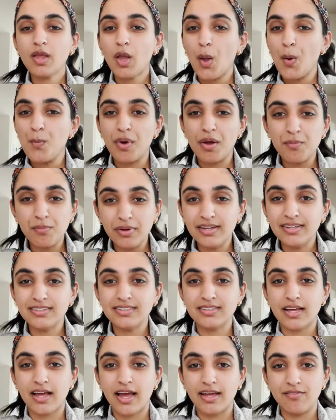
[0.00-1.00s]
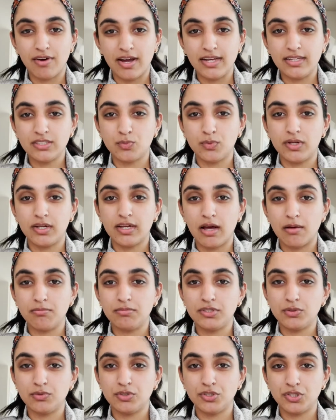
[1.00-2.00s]
my biggest advice when it comes
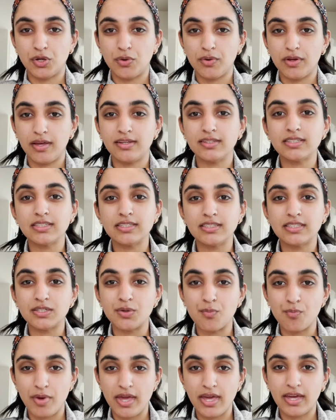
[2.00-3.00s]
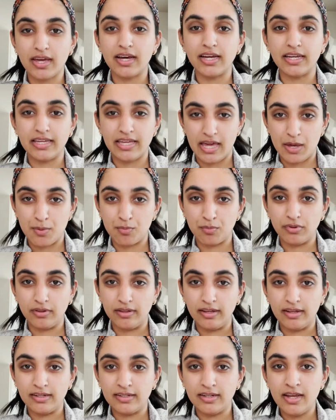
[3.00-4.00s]
to a showcase is to make a game
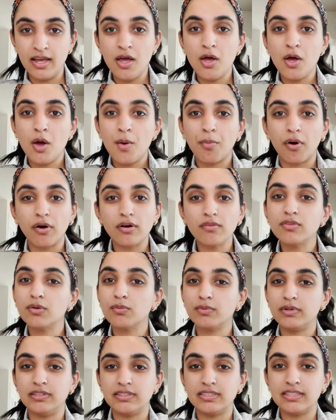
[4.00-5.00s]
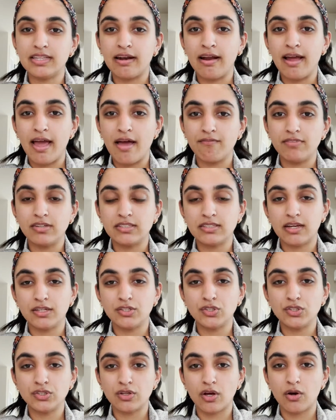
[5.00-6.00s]
plan. Part of the reason that I emphasize
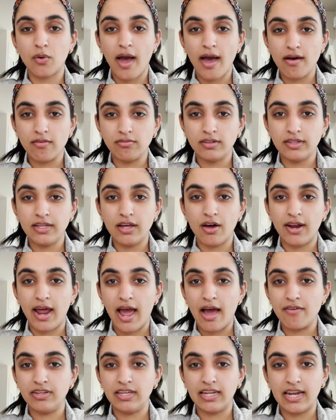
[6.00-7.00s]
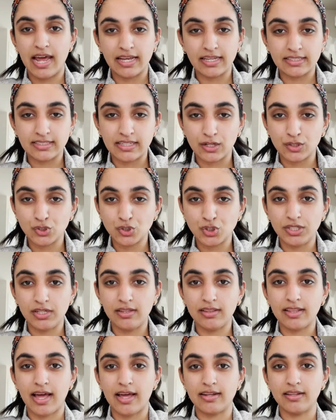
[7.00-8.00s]
so heavily on having an Excel sheet
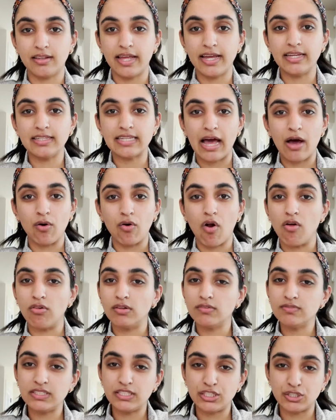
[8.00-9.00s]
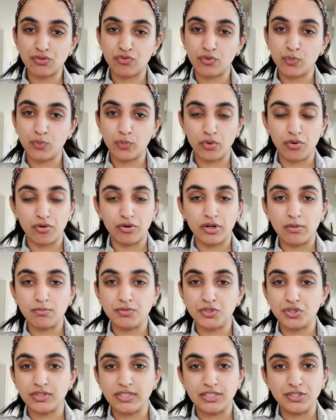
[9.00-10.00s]
that lays out all of the different programs
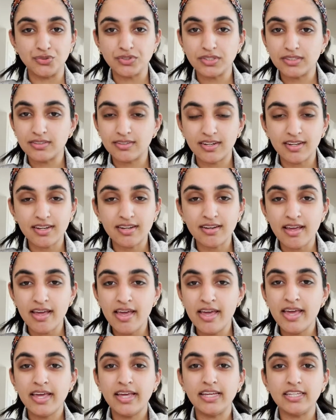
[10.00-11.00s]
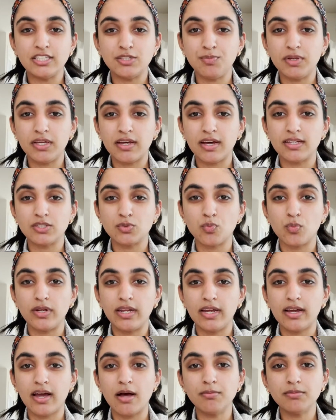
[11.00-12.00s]
you're interested in is because when it
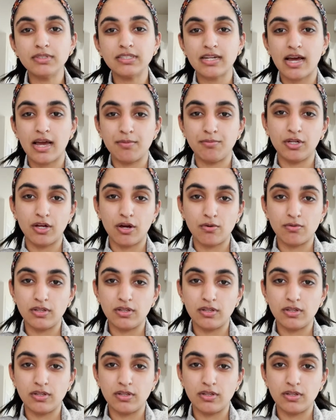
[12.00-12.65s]
comes time to go to